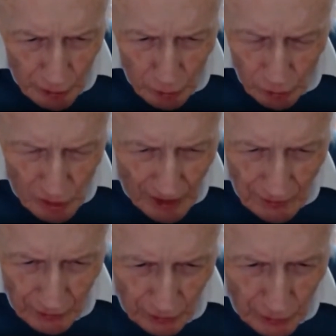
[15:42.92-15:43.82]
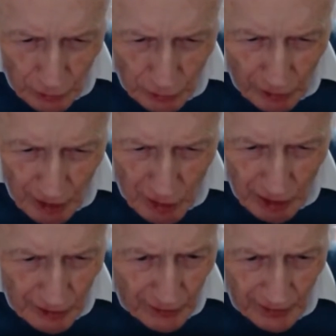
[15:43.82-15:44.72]
across London during rush
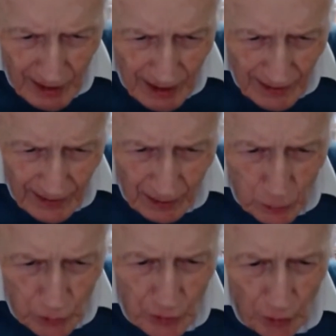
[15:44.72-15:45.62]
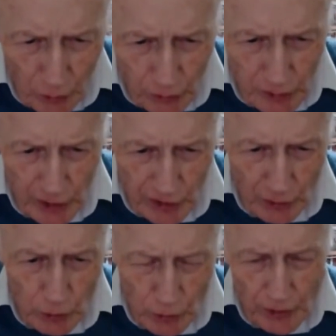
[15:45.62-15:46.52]
hour, and that was not really
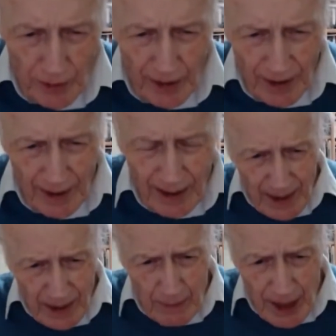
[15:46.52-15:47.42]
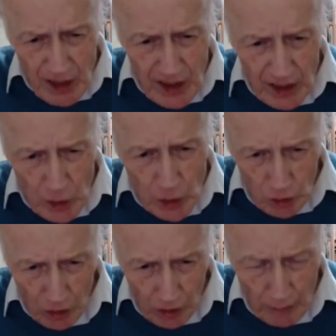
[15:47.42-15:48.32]
so good. He managed to get a
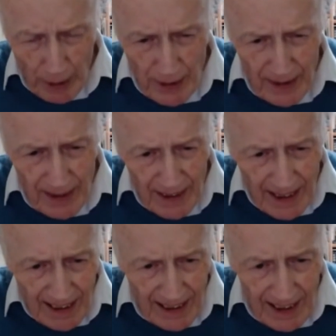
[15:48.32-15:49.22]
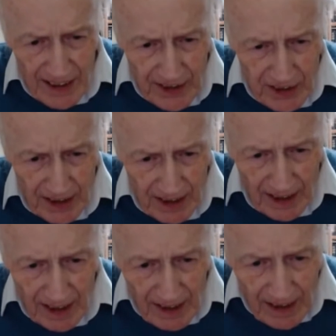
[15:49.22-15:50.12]
job at
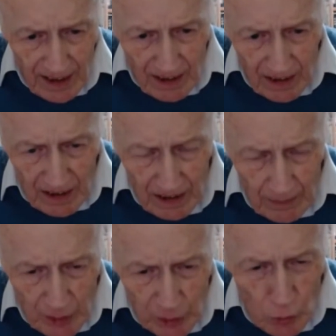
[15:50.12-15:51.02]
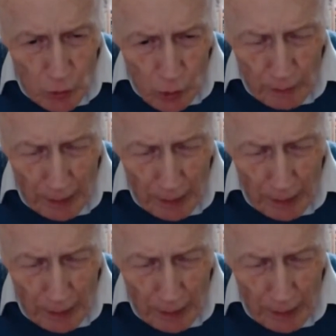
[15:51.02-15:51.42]
a school called